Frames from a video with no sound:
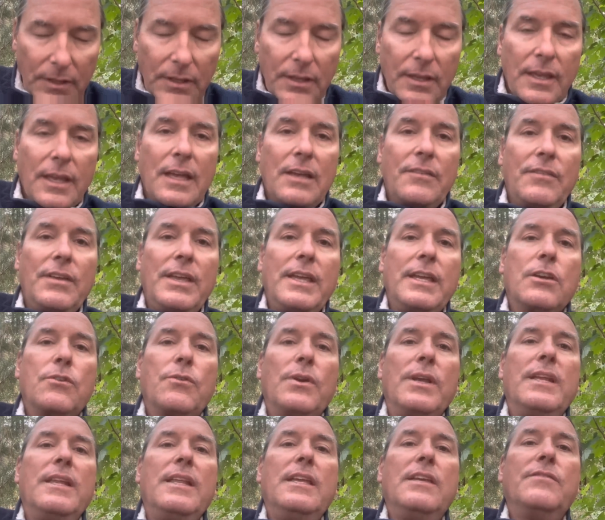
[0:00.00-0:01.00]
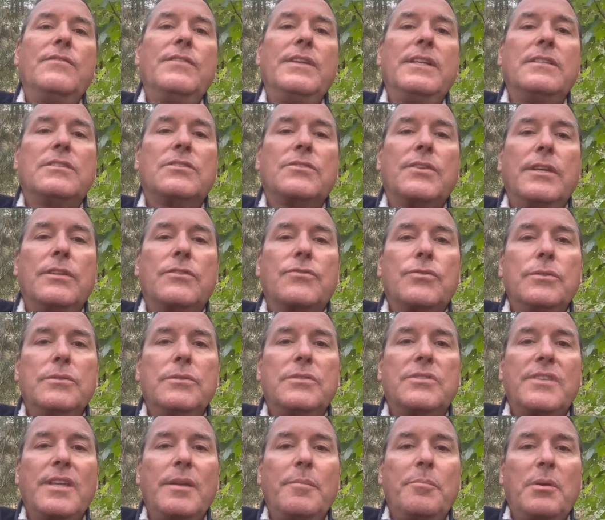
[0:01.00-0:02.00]
Have a great evening. Stay true,
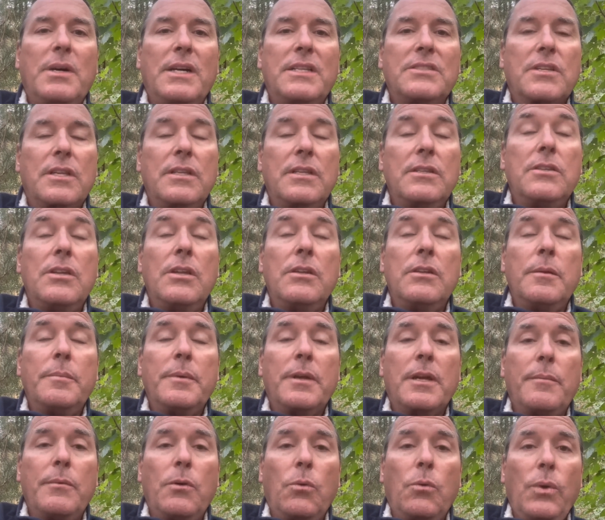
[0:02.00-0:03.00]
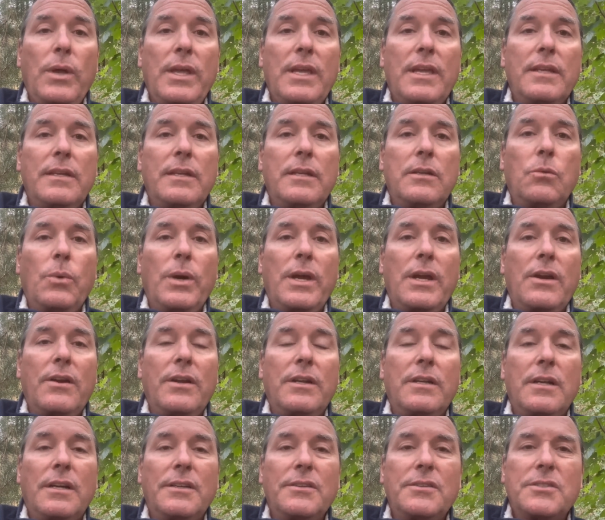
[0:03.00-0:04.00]
stay blessed. Continue to become awakened and aware
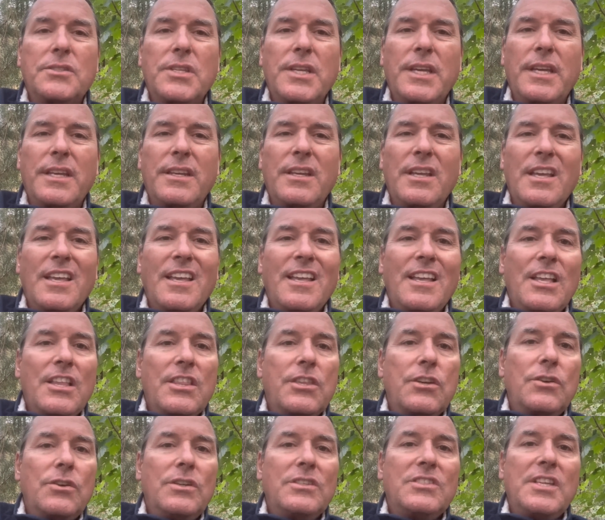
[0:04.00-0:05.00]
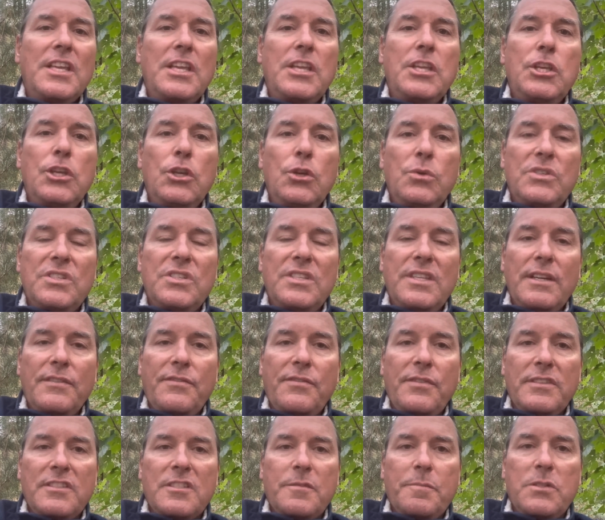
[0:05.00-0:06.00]
and understand there is a huge
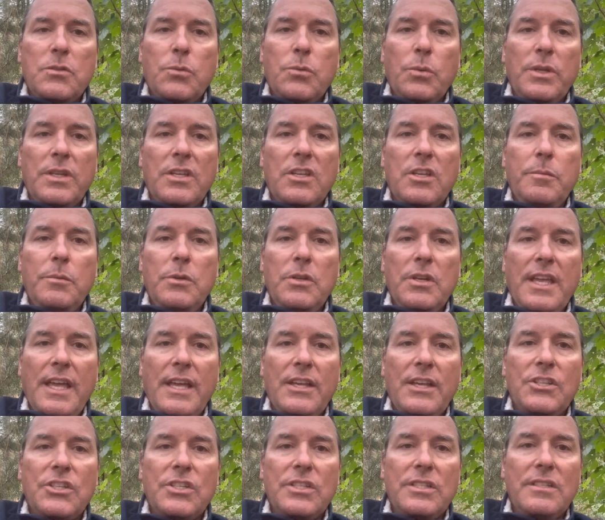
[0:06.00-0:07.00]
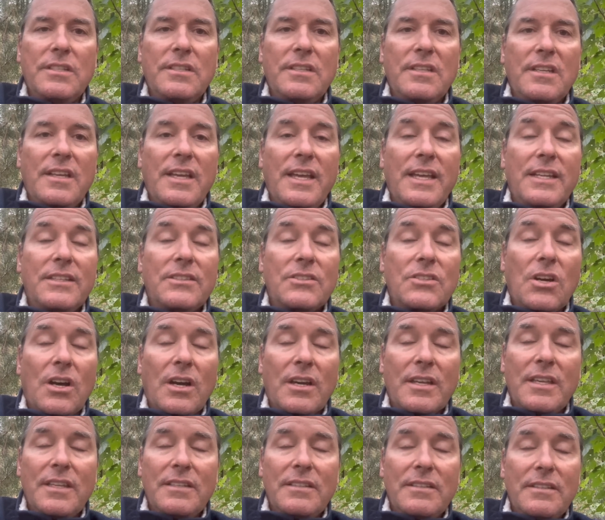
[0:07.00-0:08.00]
difference between communication and
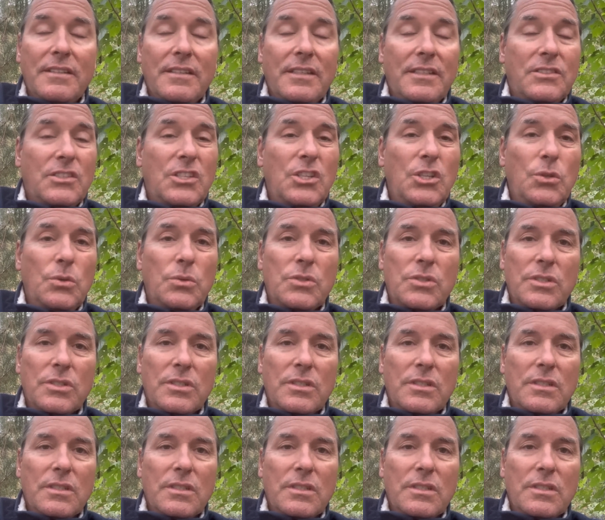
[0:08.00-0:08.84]
talking, it's huge.